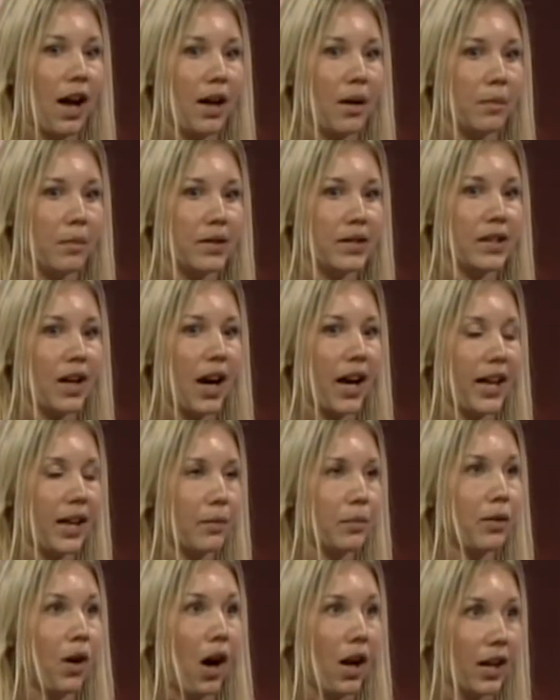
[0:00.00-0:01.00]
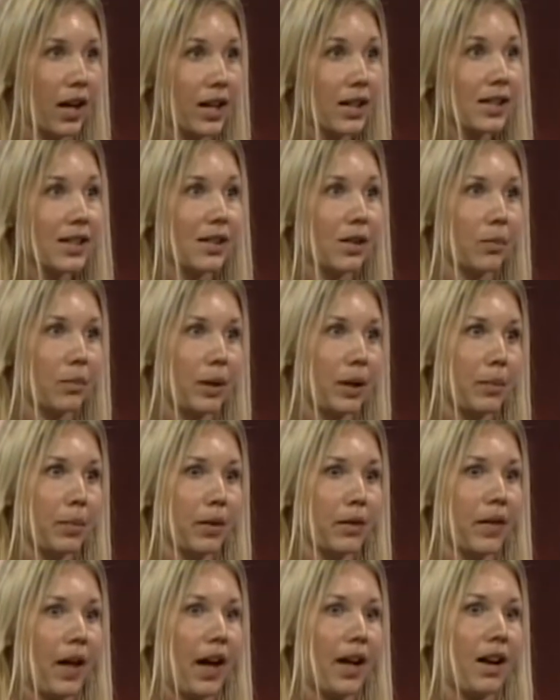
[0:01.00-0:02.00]
diet products. So
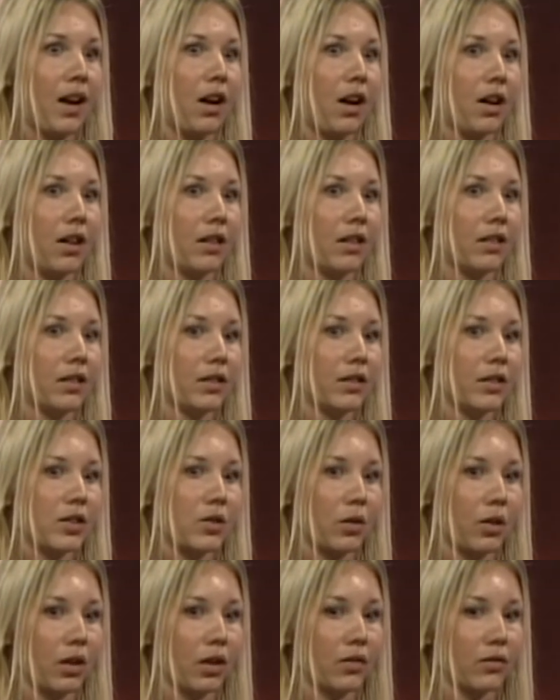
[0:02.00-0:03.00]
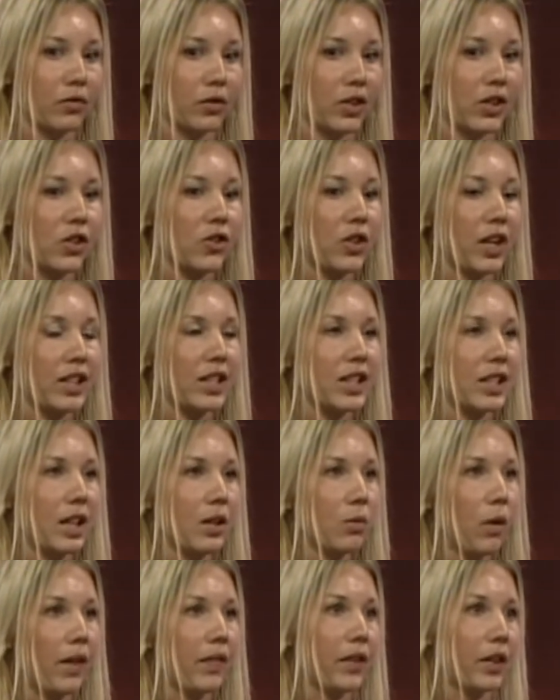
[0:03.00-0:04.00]
people that are sort of restricted in
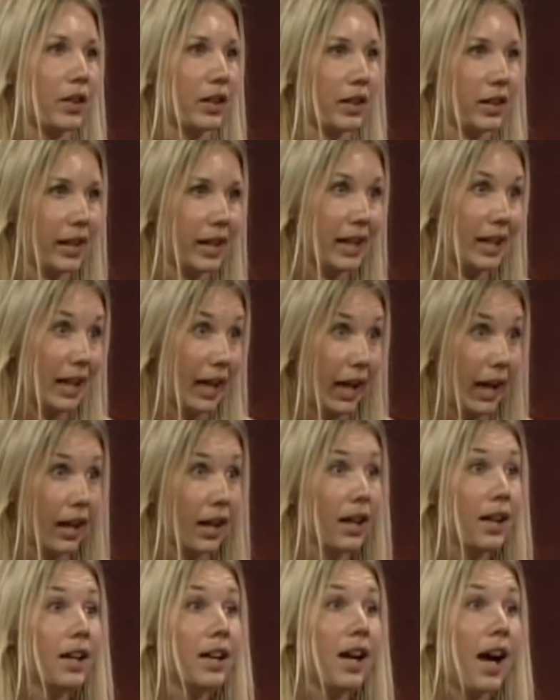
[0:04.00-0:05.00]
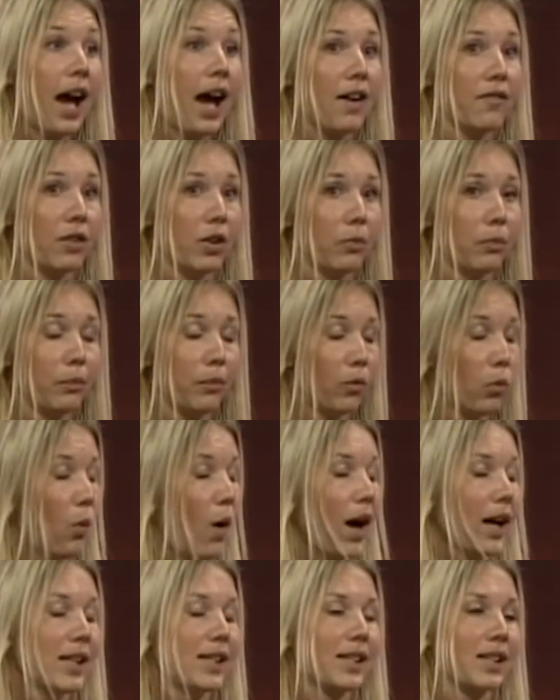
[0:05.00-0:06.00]
what they're eating have a
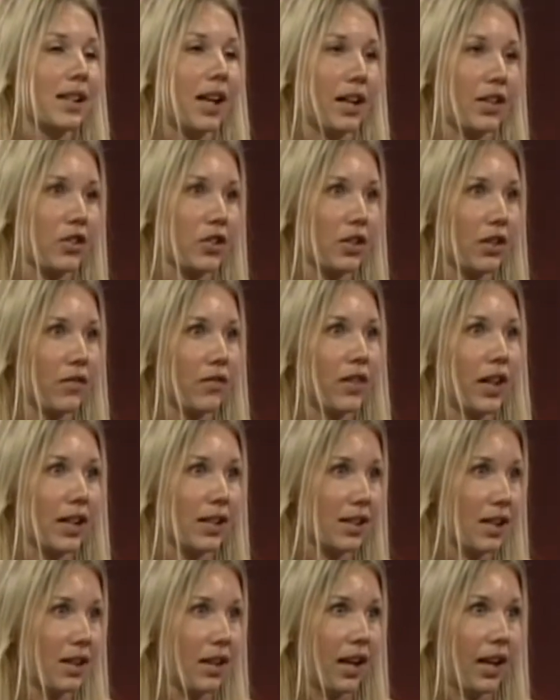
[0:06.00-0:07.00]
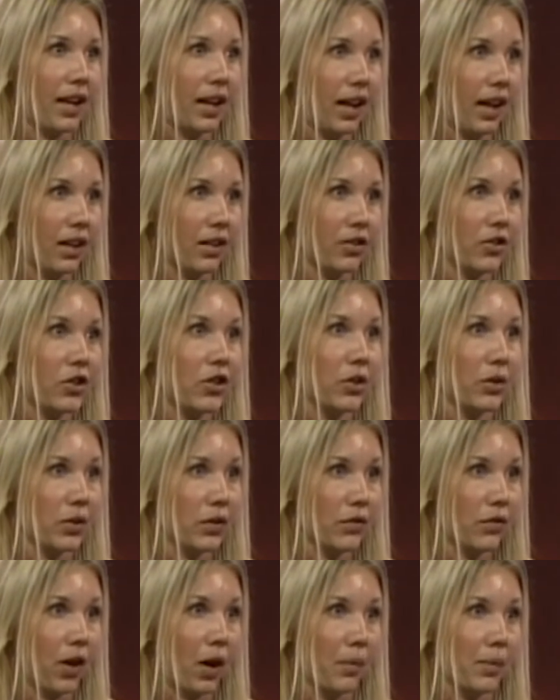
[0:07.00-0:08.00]
wide selection of things that they can choose
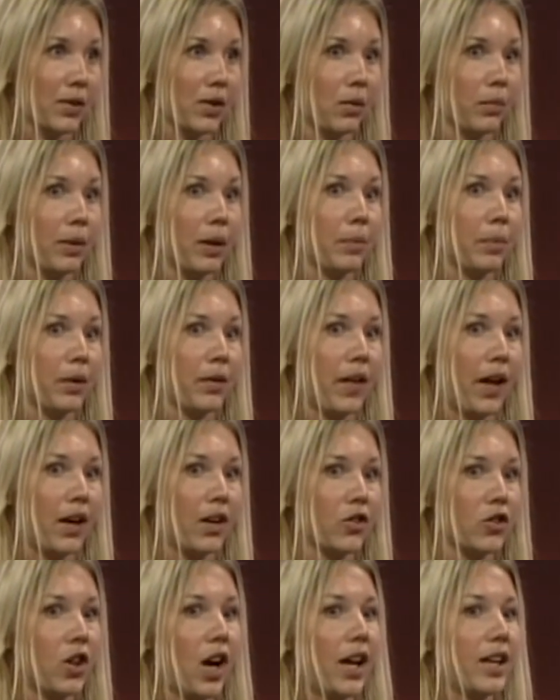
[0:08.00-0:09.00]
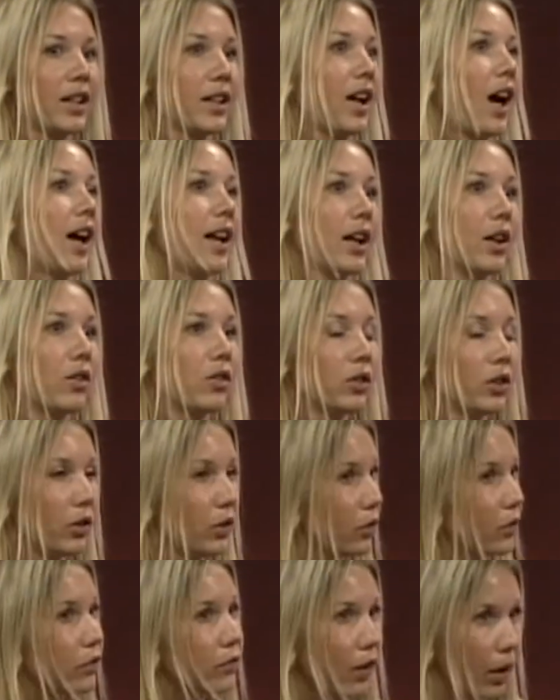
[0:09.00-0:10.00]
from. So people that are trying to cut out
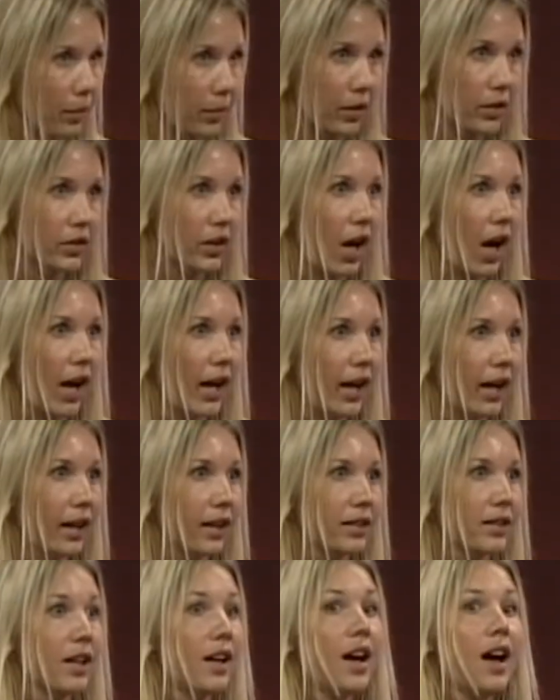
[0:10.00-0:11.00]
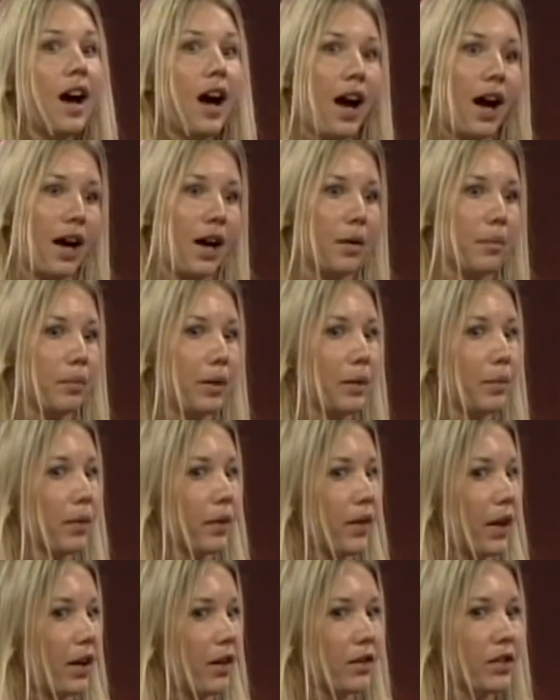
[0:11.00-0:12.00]
gluten from their diet, people
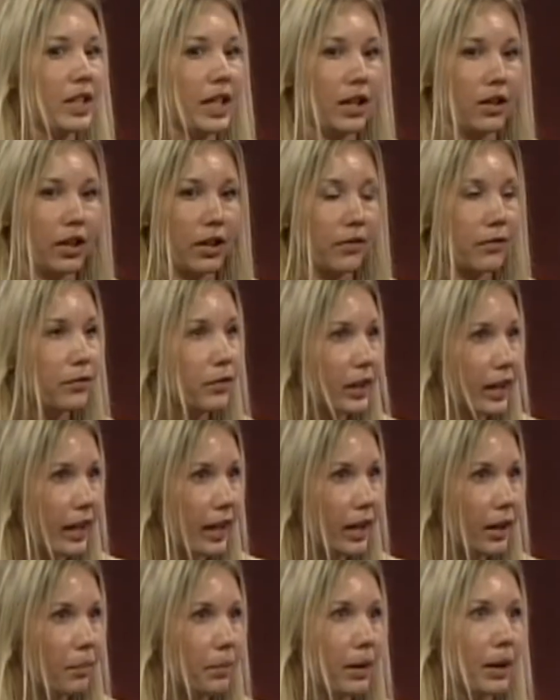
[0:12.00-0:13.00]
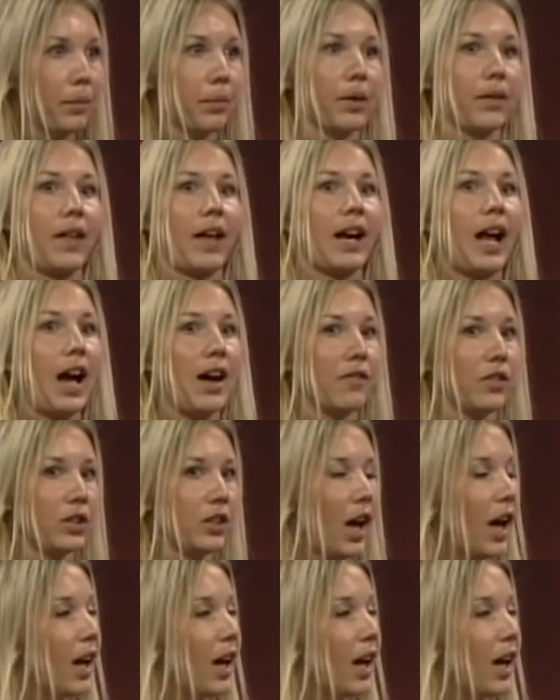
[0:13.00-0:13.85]
that are dairy-free, people that have a nut